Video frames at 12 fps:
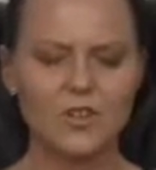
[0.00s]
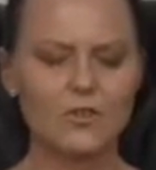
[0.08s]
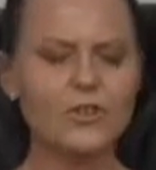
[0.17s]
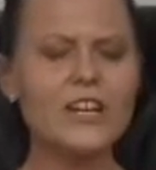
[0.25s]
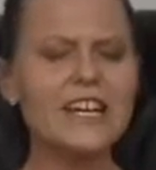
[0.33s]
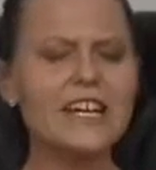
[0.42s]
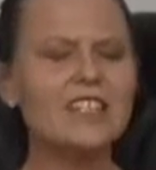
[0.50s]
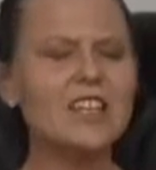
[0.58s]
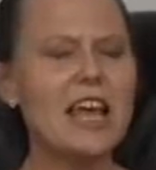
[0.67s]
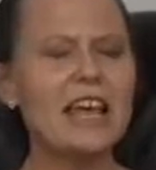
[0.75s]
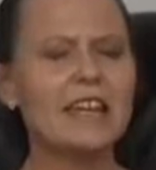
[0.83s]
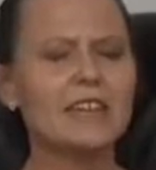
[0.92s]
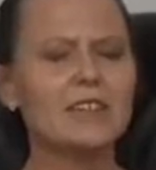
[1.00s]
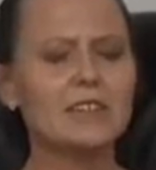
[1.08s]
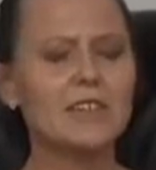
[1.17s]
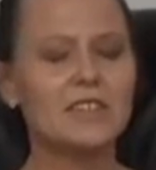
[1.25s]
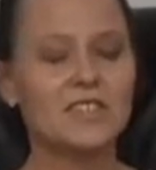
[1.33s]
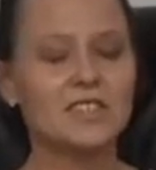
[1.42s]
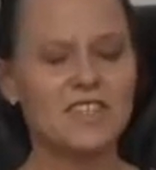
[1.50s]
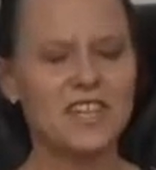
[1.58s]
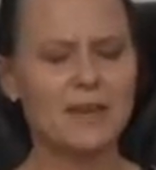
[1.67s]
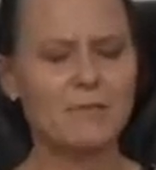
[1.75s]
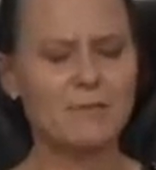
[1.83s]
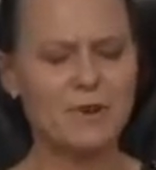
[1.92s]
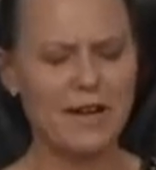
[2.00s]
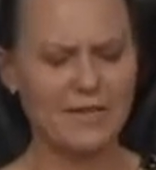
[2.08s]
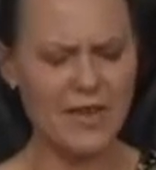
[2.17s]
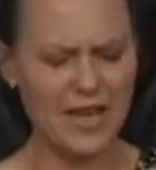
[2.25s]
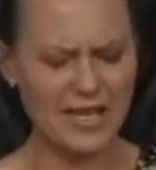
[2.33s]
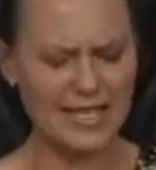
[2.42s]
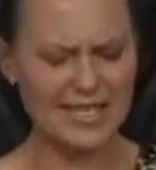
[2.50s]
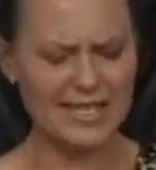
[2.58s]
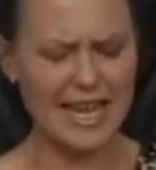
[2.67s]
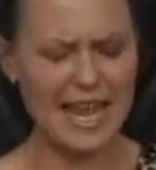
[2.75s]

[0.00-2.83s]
Greetings, dear brothers